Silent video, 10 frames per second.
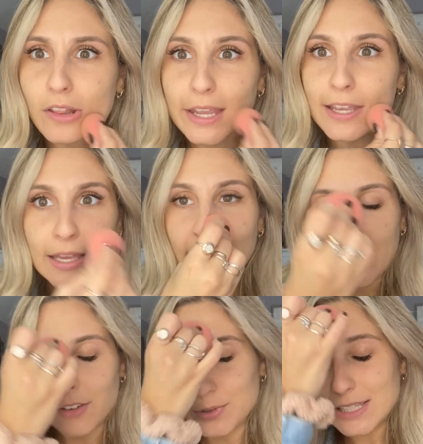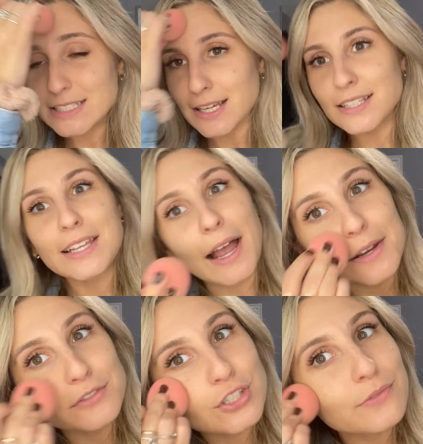Like it really does kind
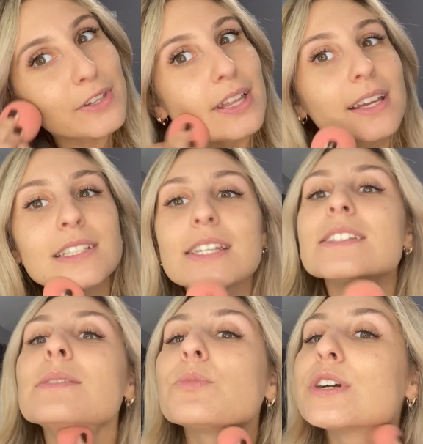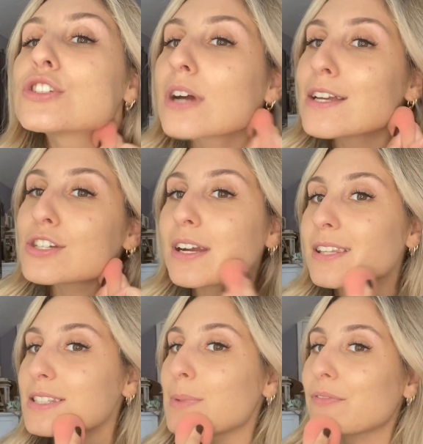of just feel like a tinted moisturizer, and
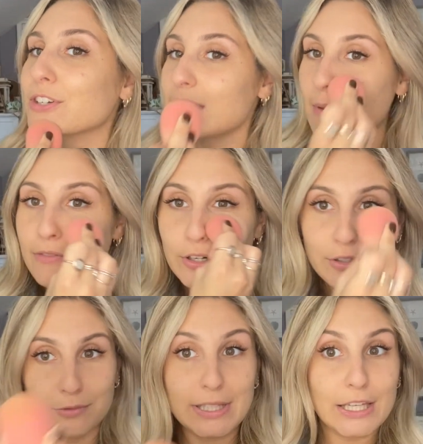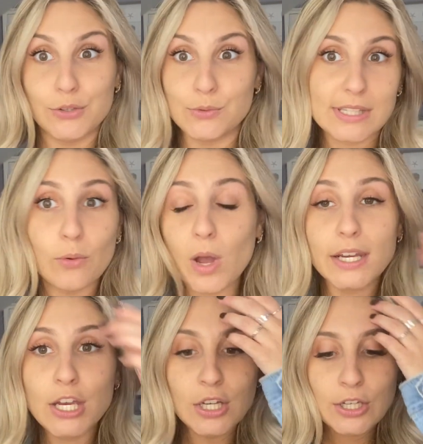this is my first time ever really using one.